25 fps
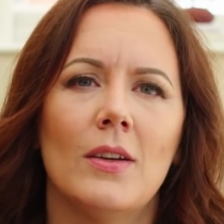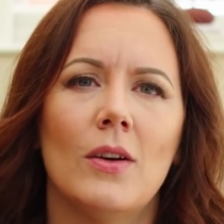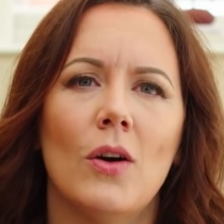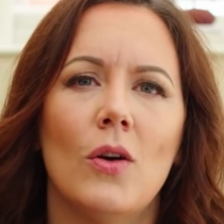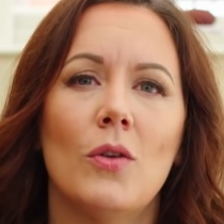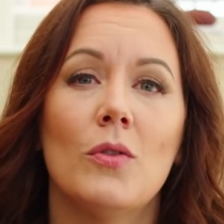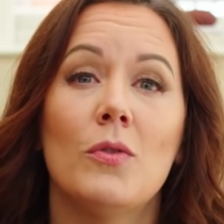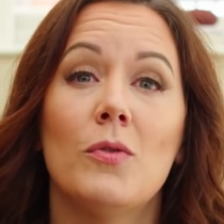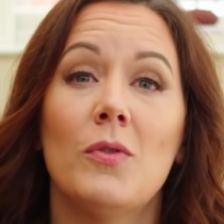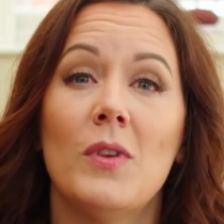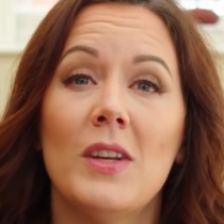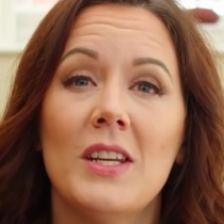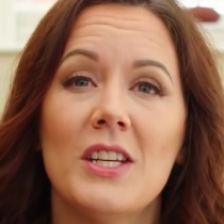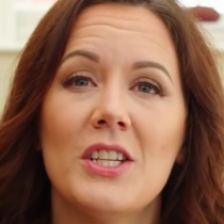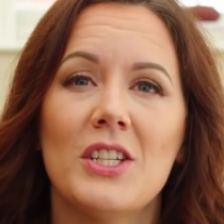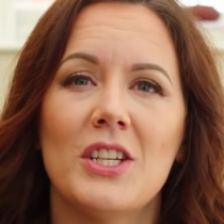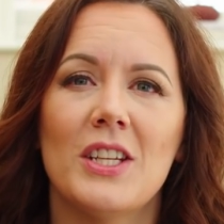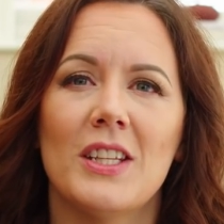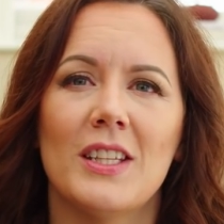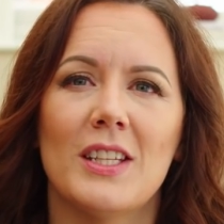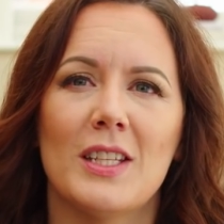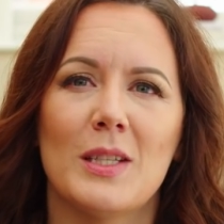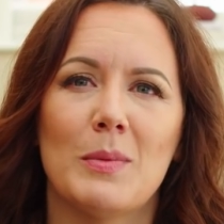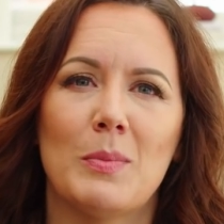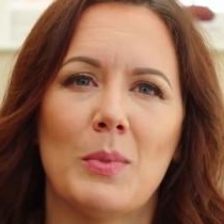On
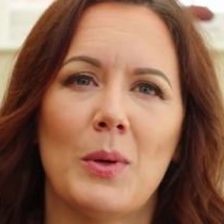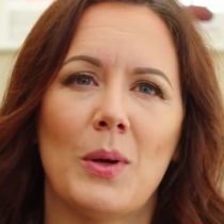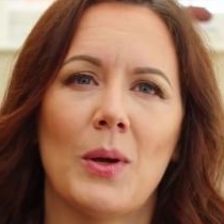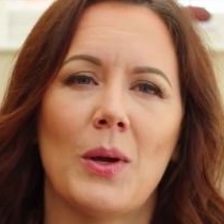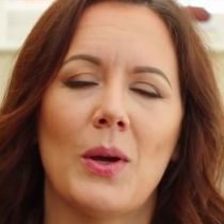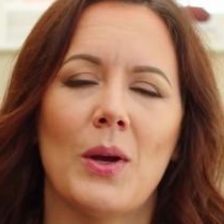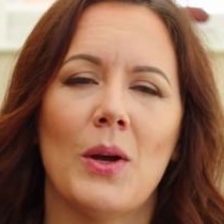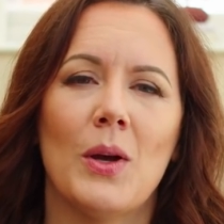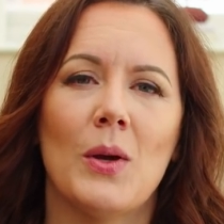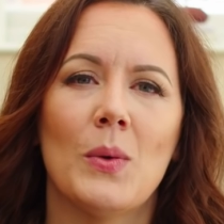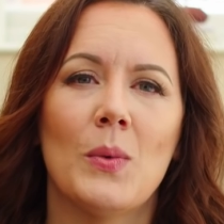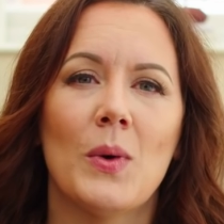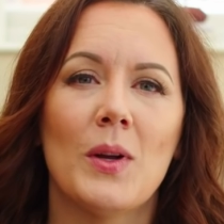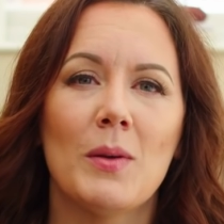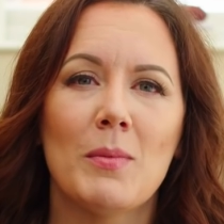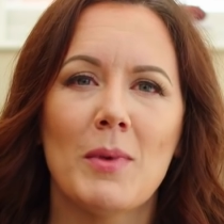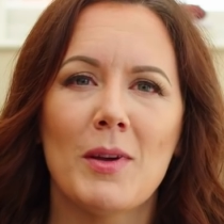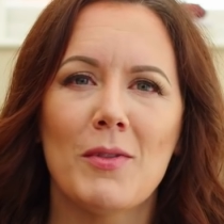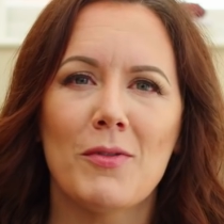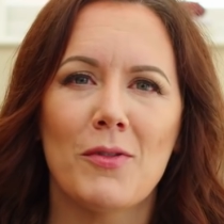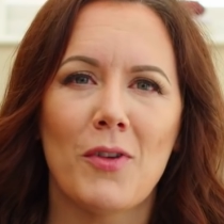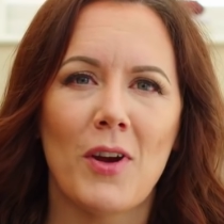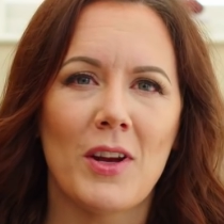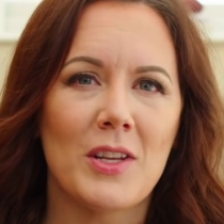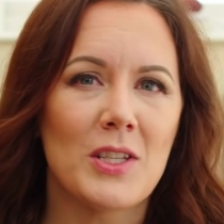finishing this book, one of my
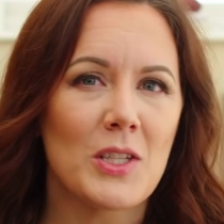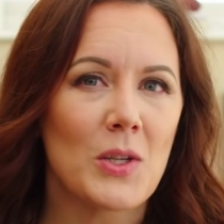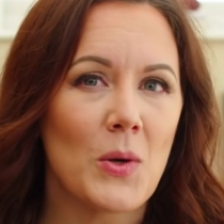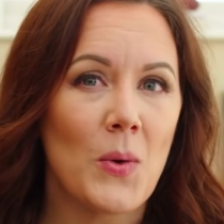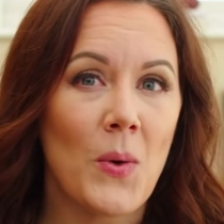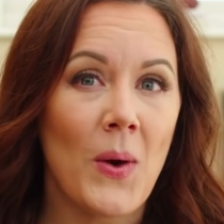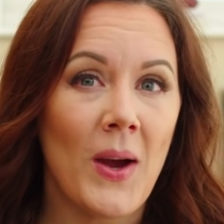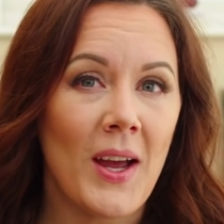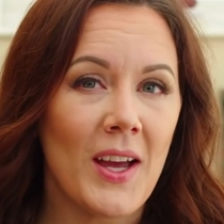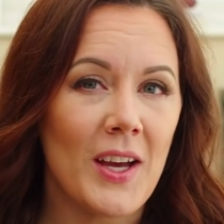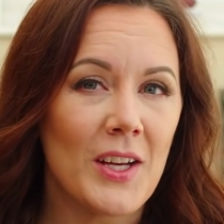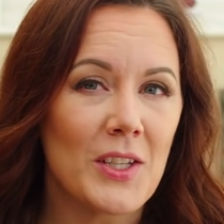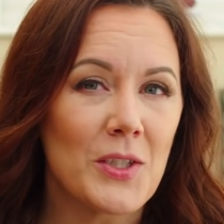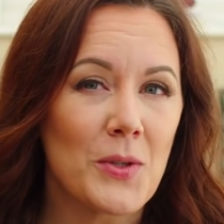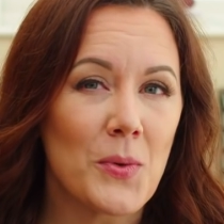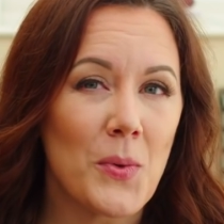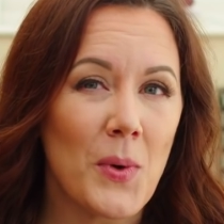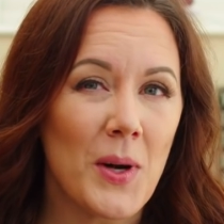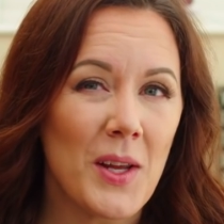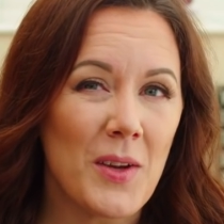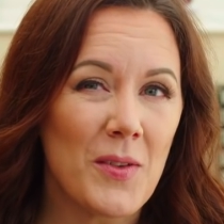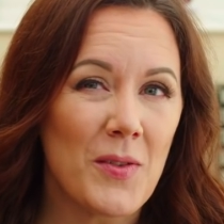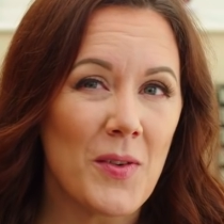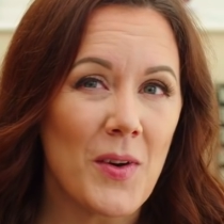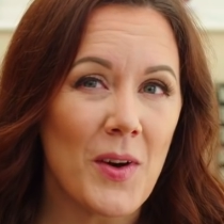friends quit her
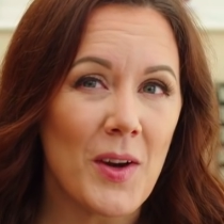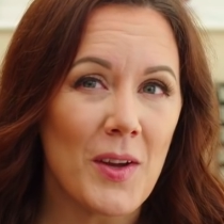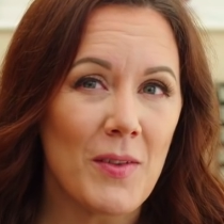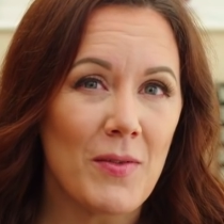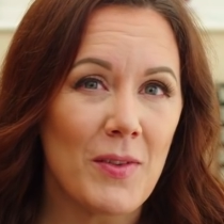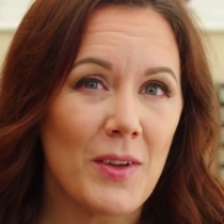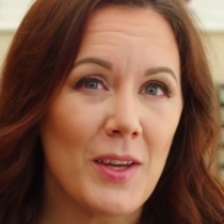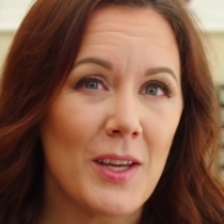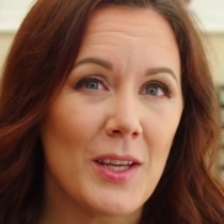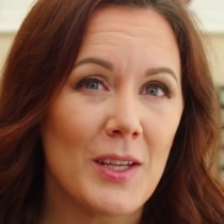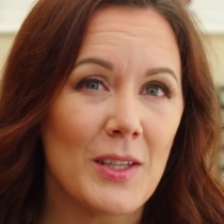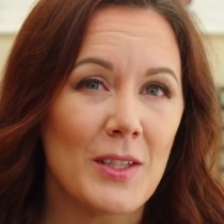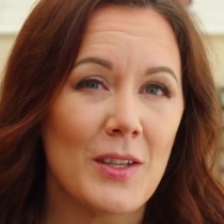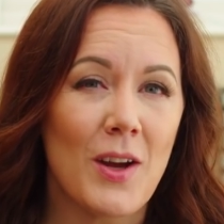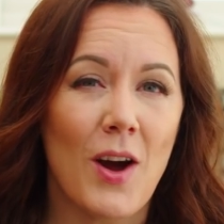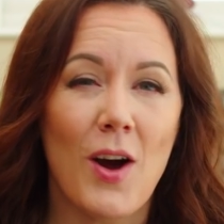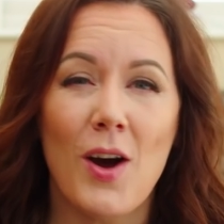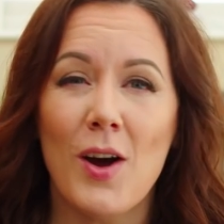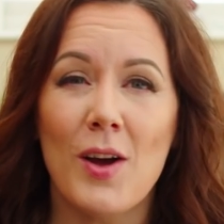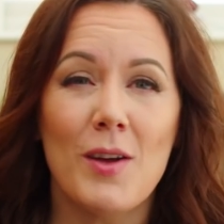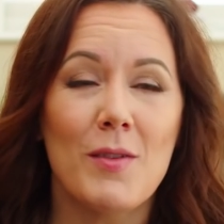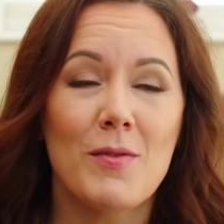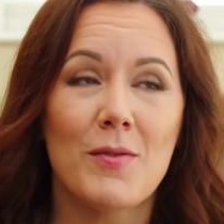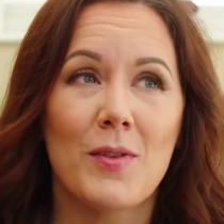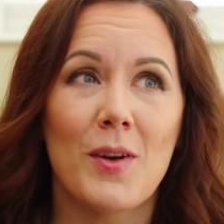25 year
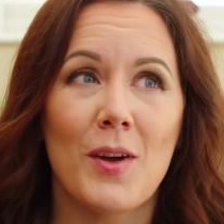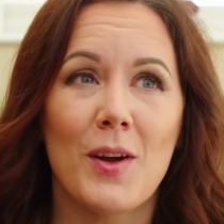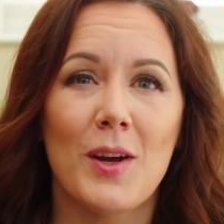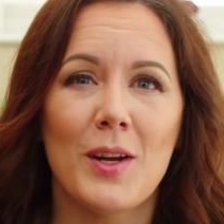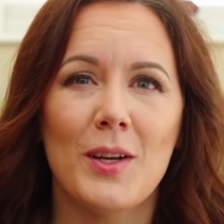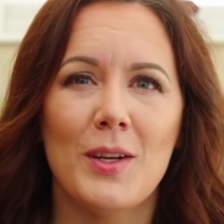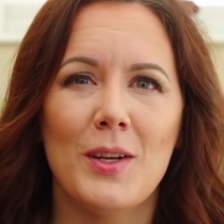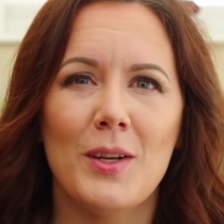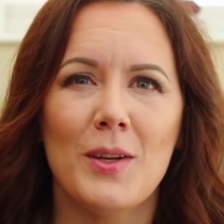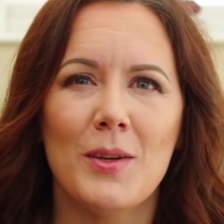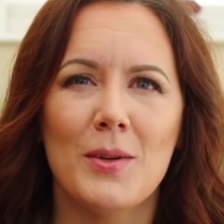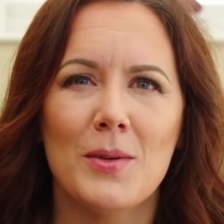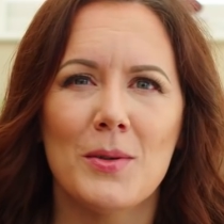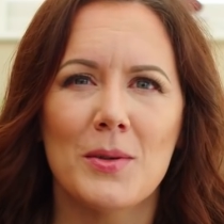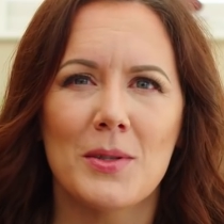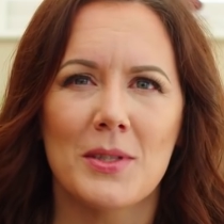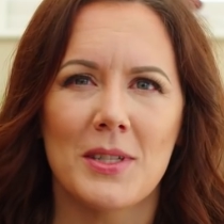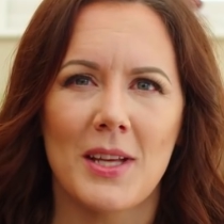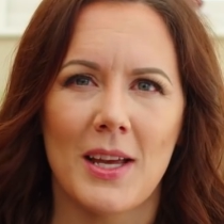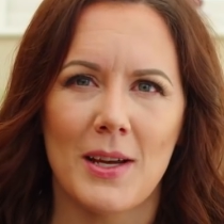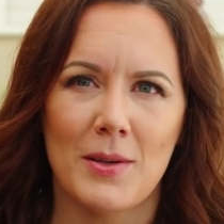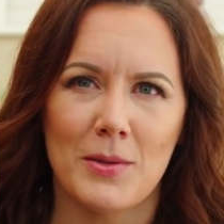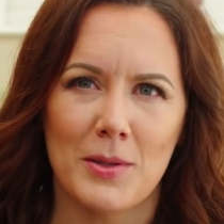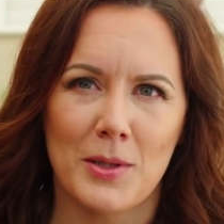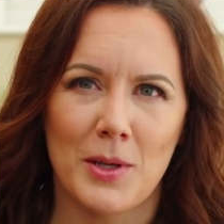high flying New York
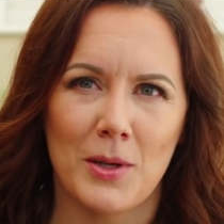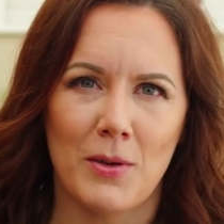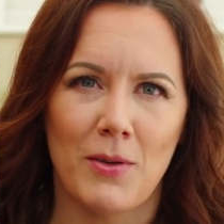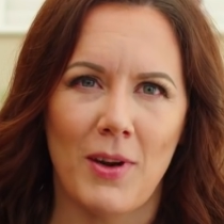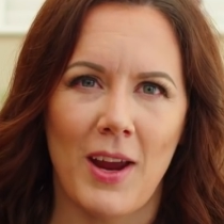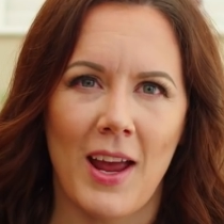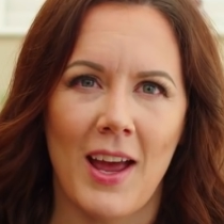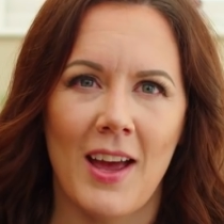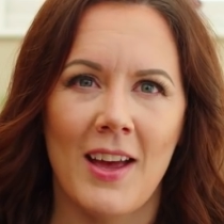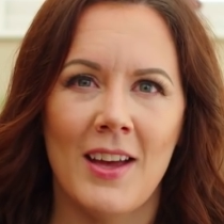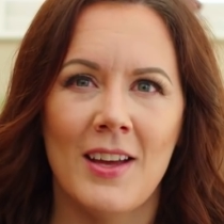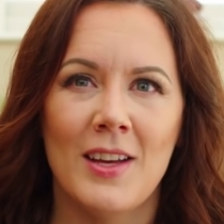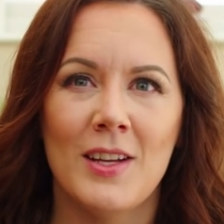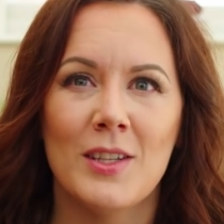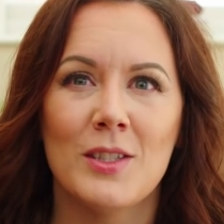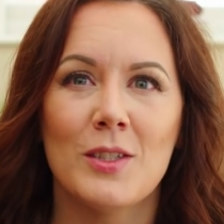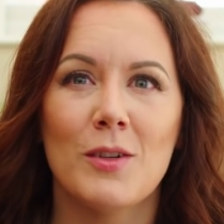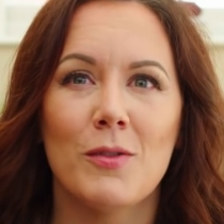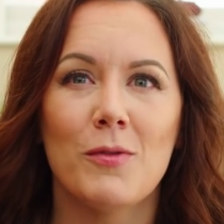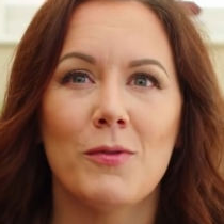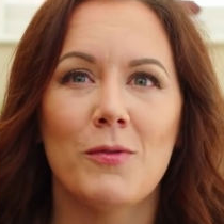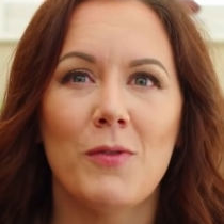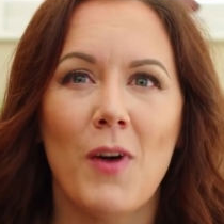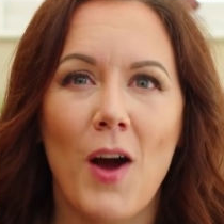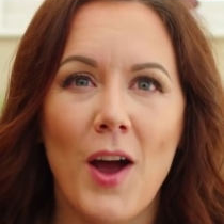sales career to
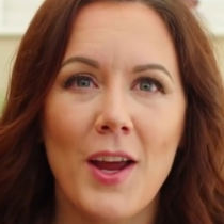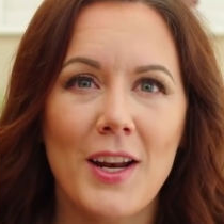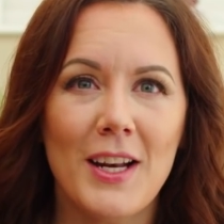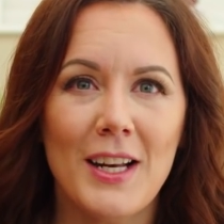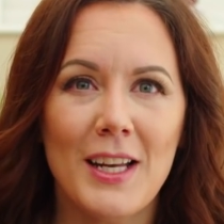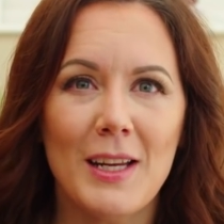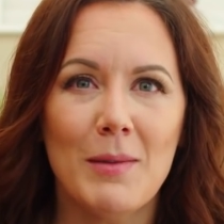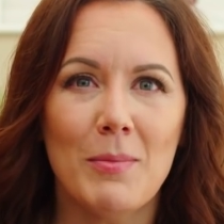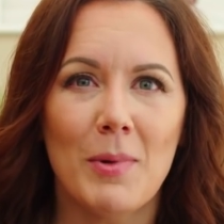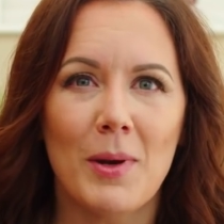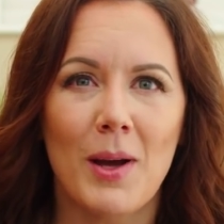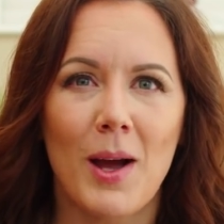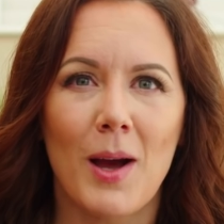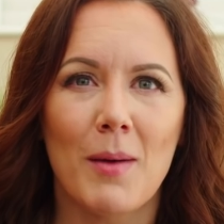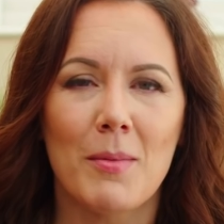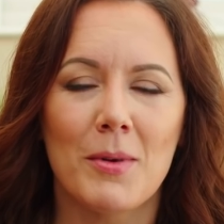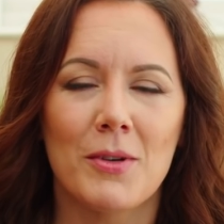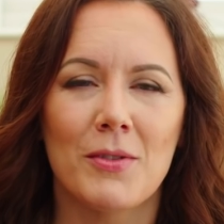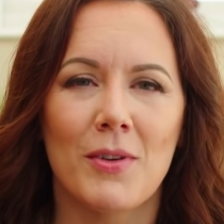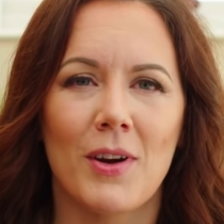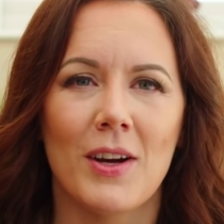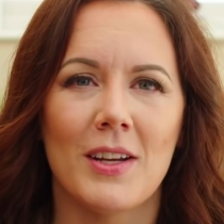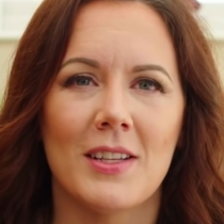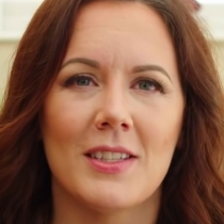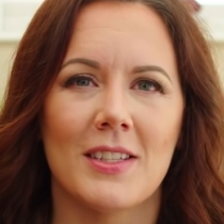finally become a
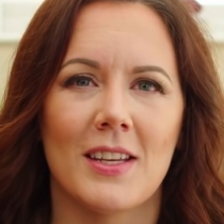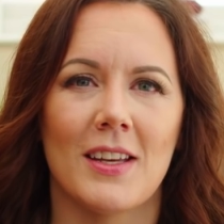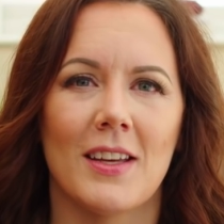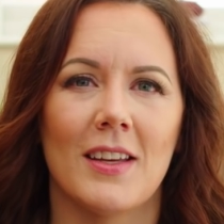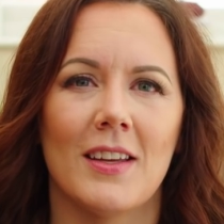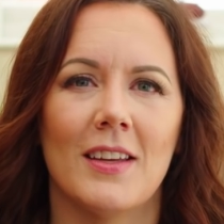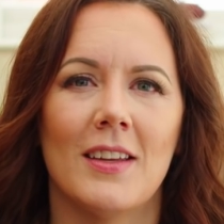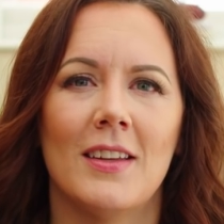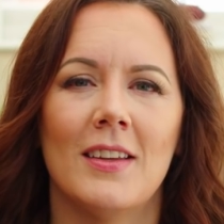writer.